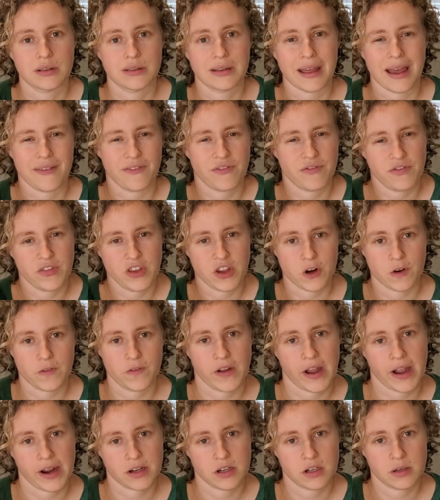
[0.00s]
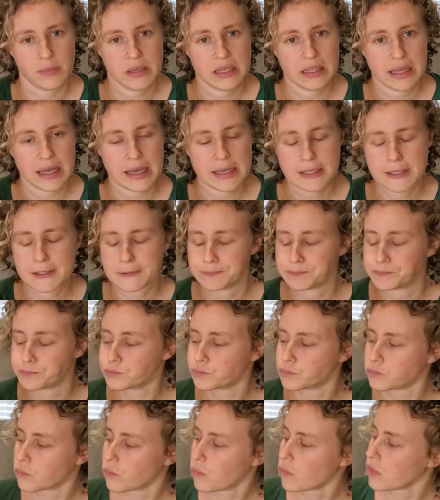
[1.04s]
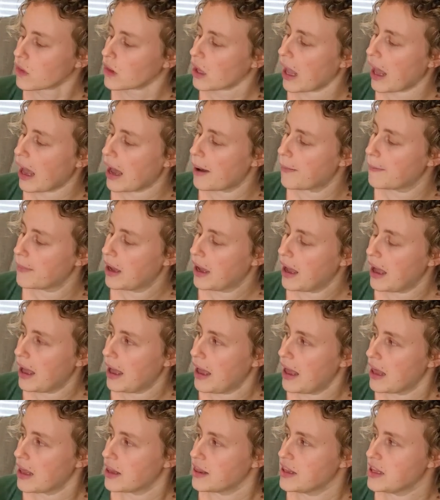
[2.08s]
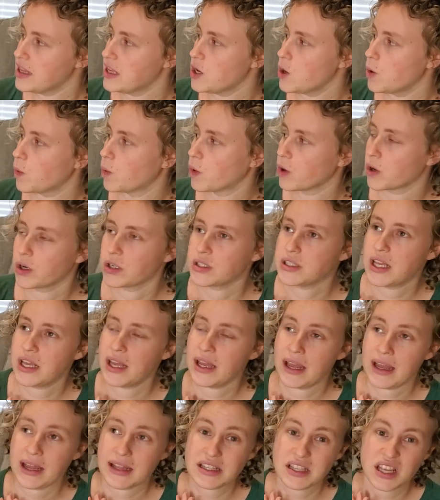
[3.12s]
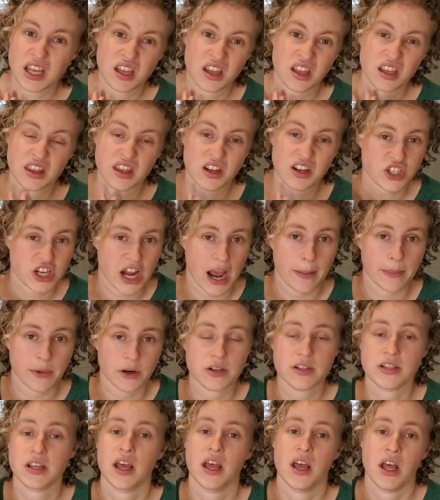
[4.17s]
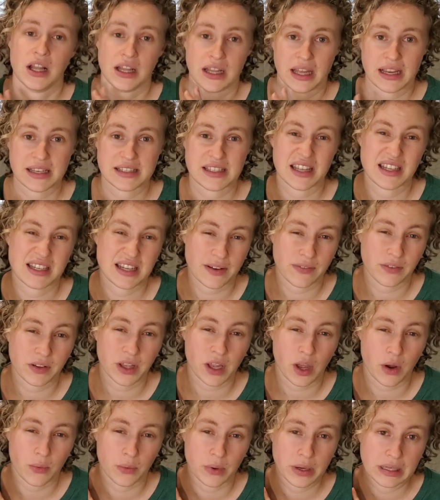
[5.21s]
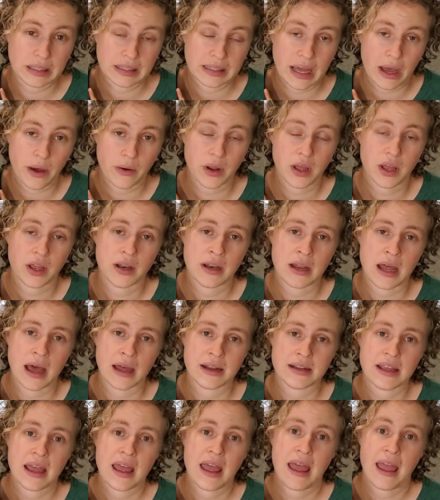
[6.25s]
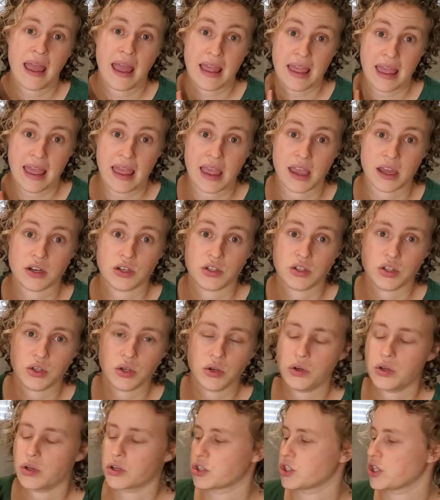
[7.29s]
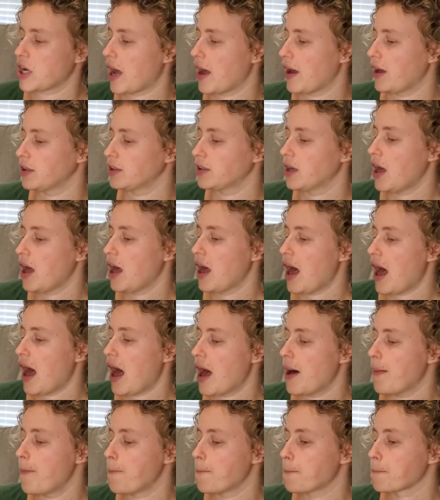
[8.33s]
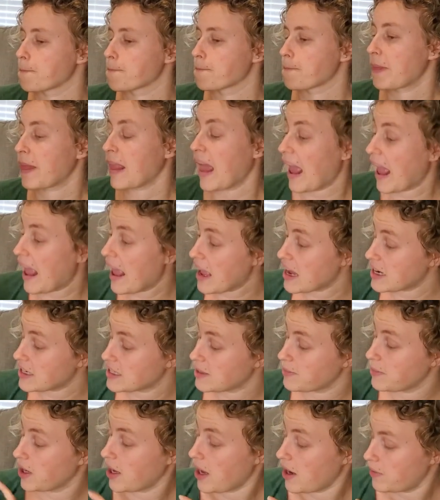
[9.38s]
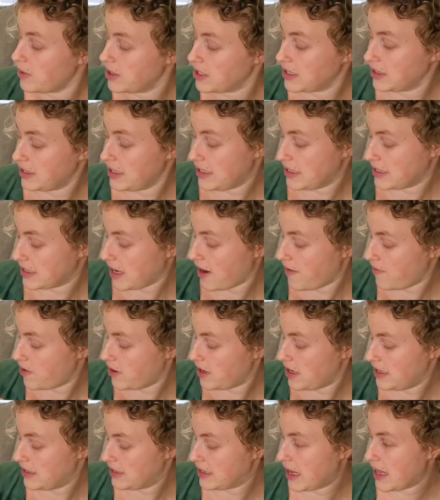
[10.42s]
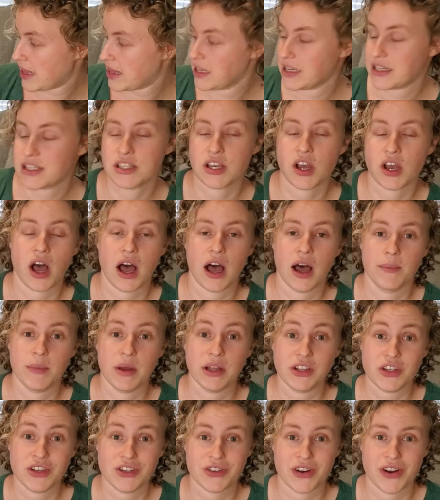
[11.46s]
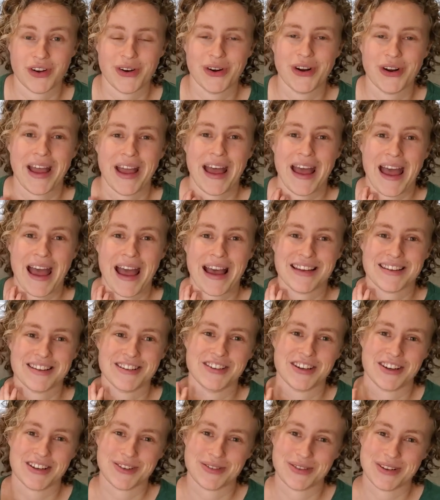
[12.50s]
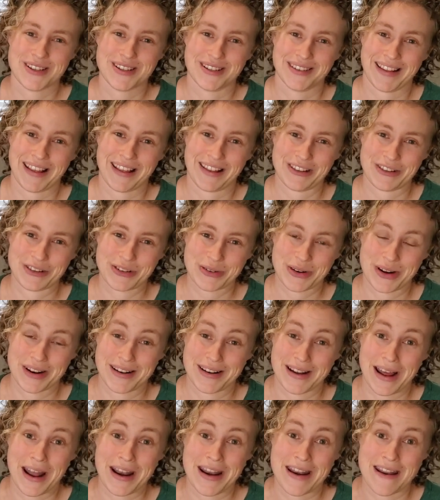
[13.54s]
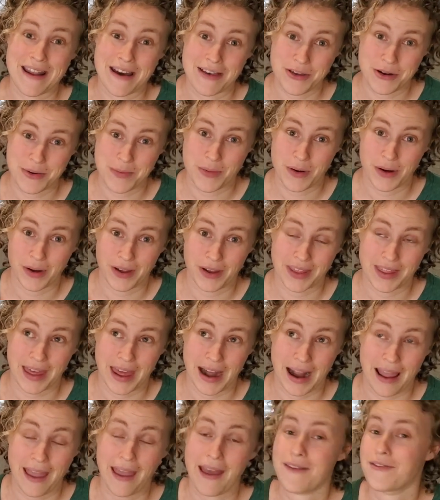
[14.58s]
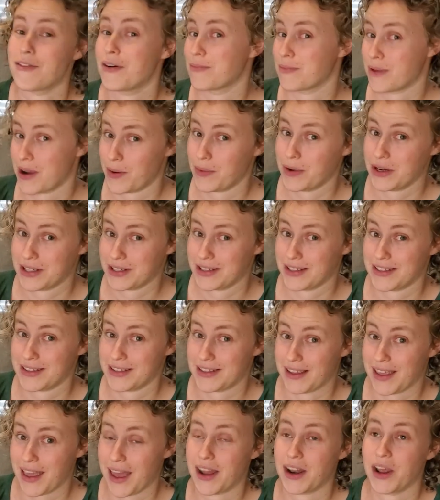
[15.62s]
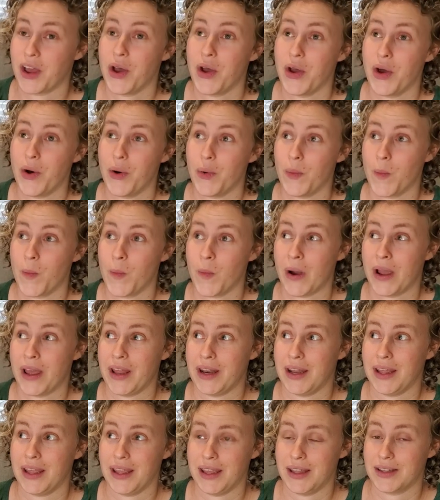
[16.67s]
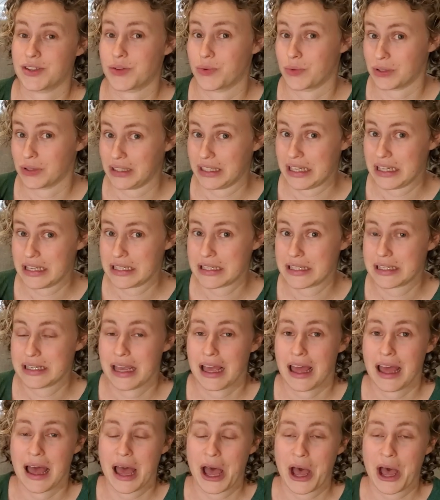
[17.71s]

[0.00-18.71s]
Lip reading: that fear factor be less. The words, they're chapters. Like I said, definitely a read aloud, not a hand to your child. And something I recently discovered is that this illustrator has just recently illustrated another book that I have on my wish list to get when it's released.